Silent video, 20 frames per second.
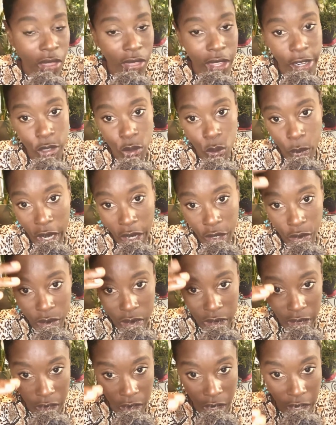That is why you
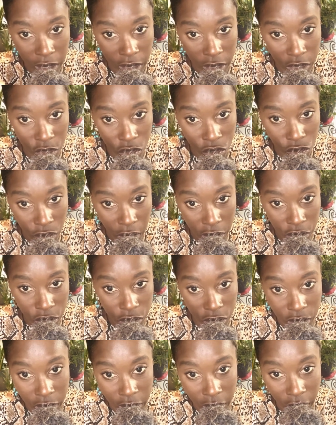see a lot of these
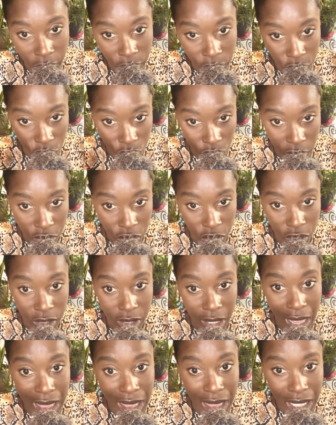structures and infrastructures
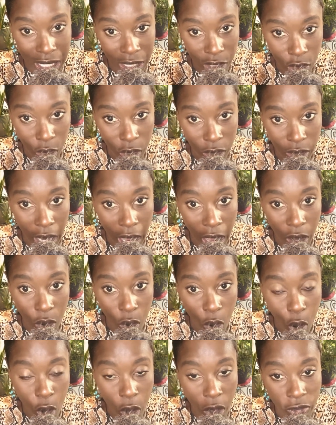and things that
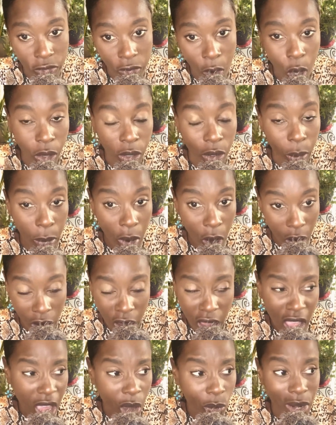are falling apart.
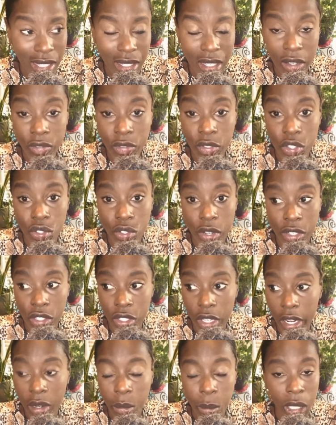And when I say infrastructure,
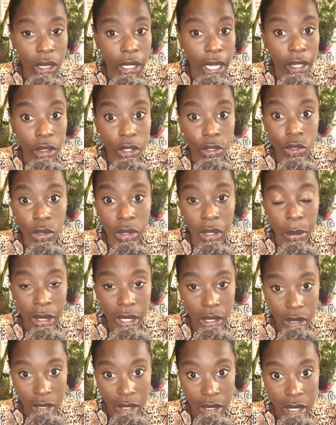I don't mean like literally
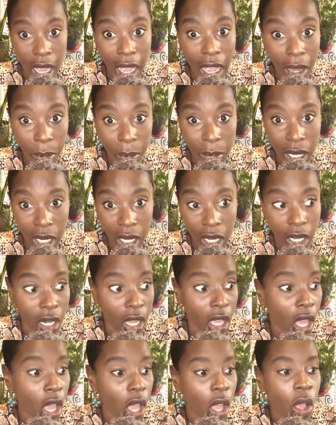buildings. I mean
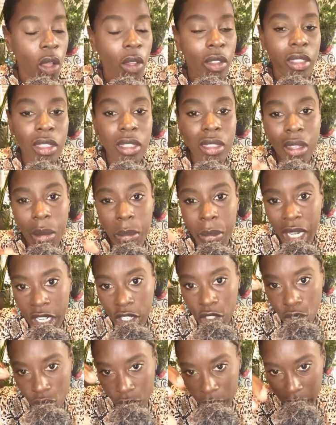the
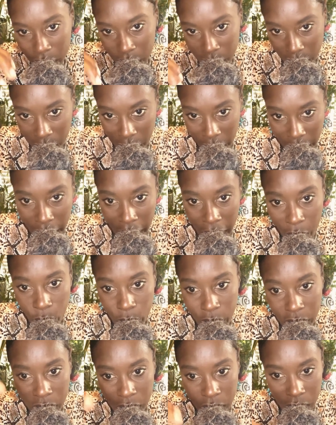matrix and how
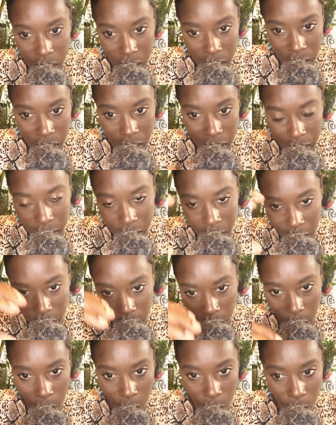it's, you
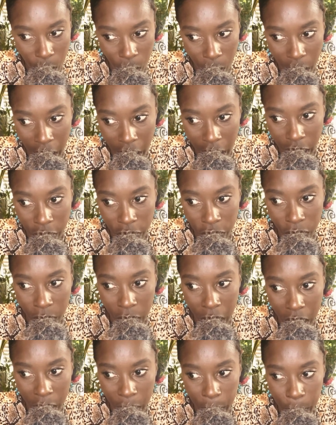know, kind
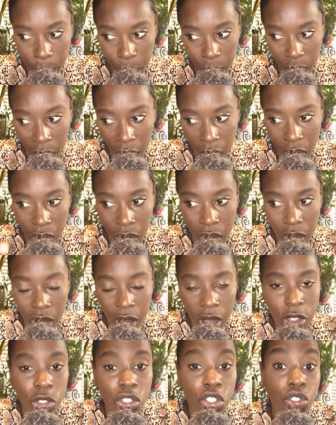of
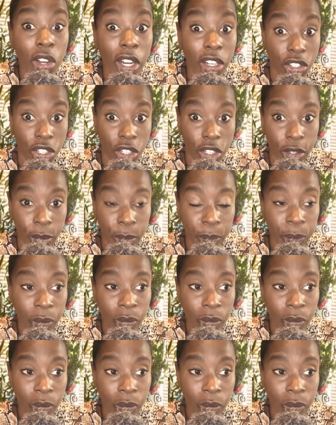structured.